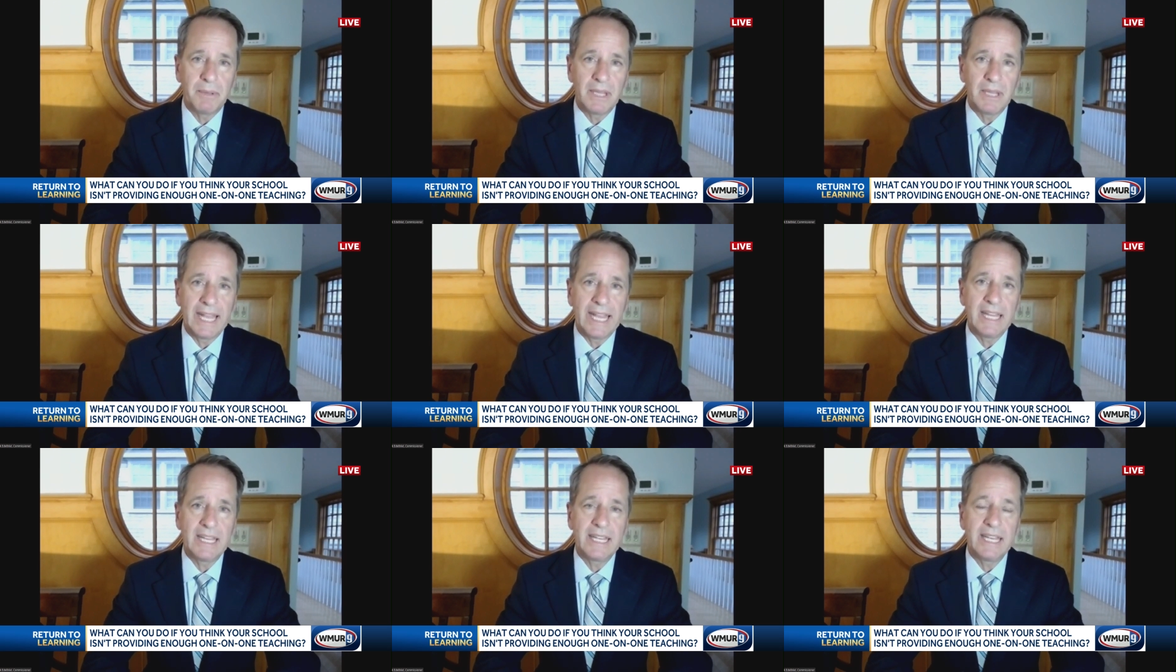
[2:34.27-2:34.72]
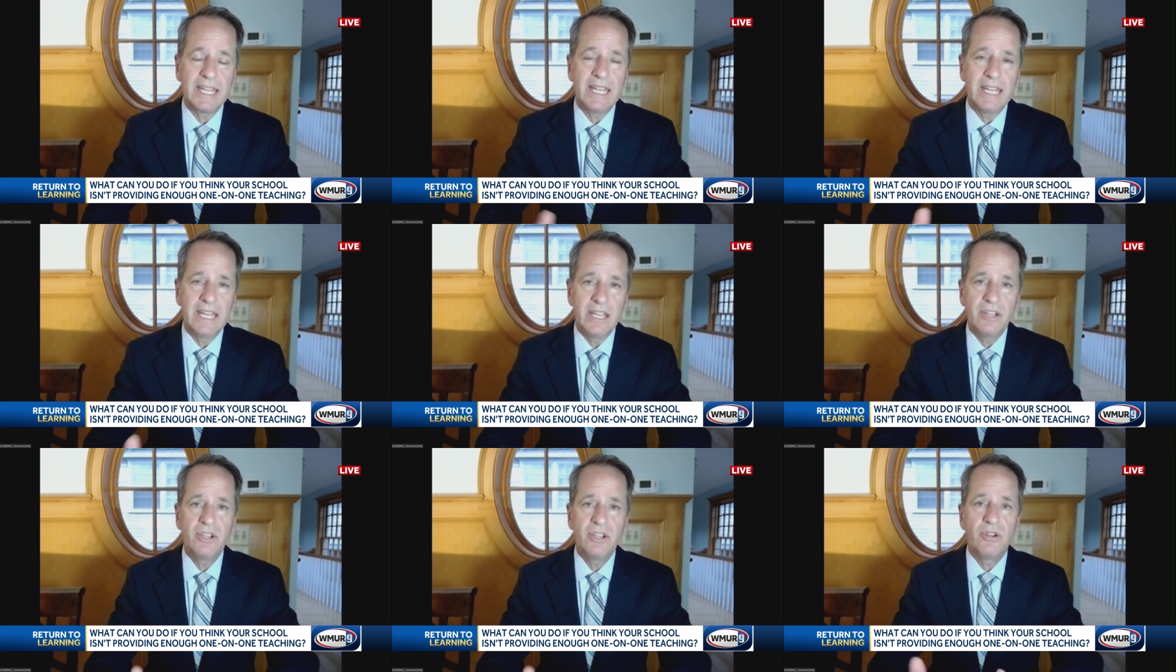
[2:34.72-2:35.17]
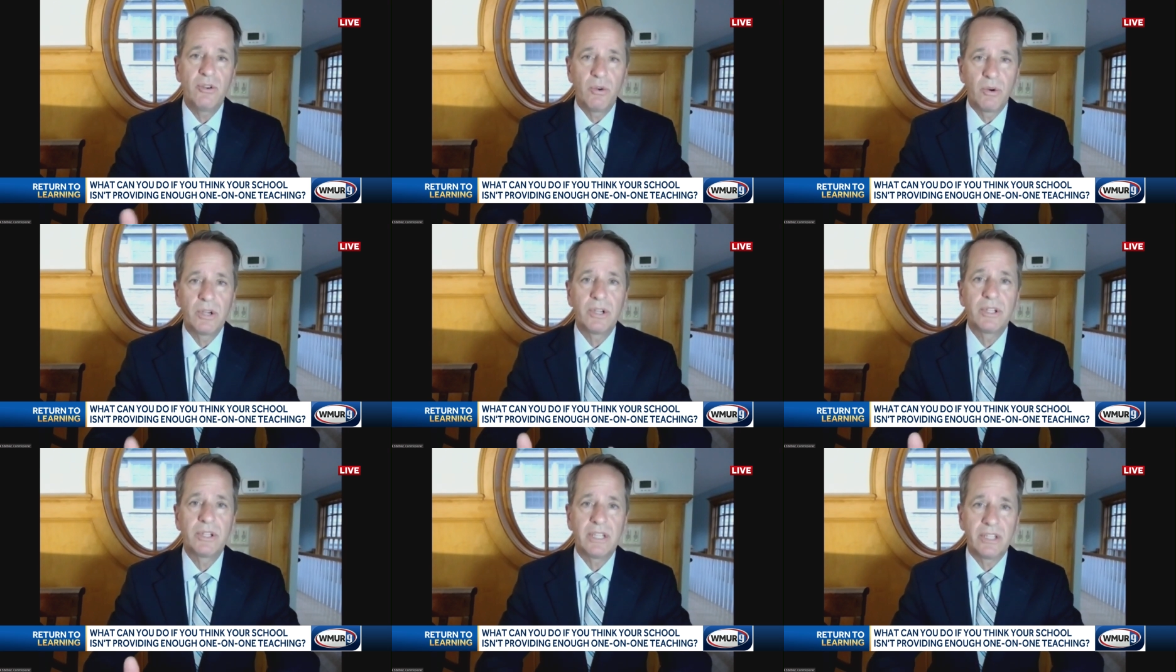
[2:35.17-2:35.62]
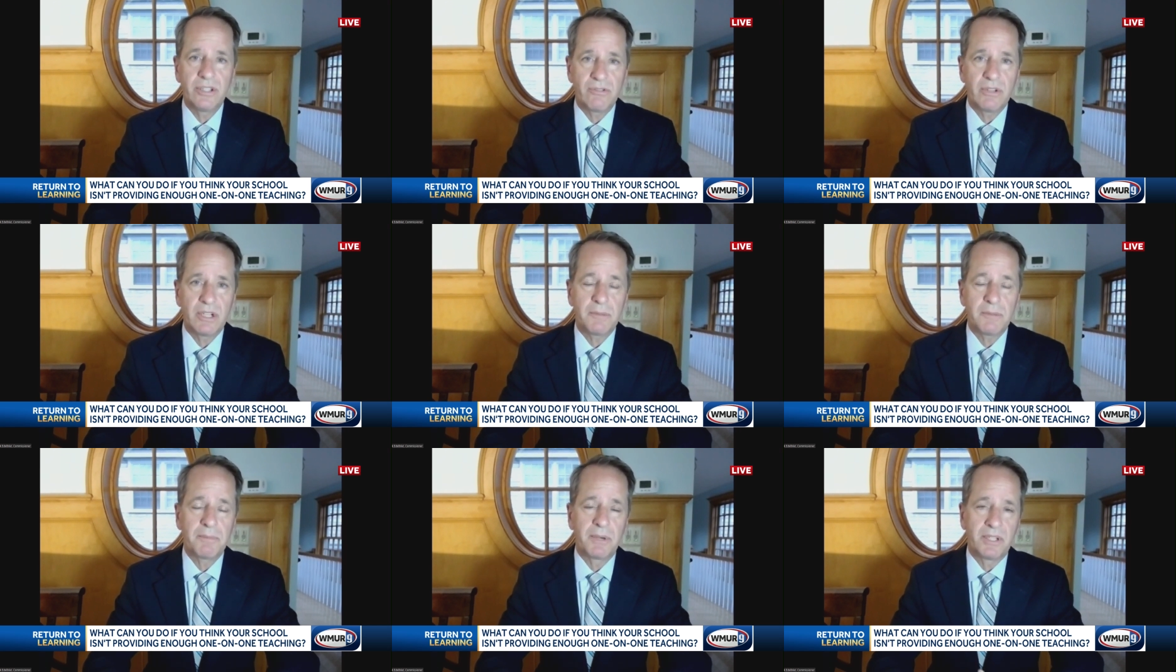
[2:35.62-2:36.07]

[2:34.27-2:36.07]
plan in your district,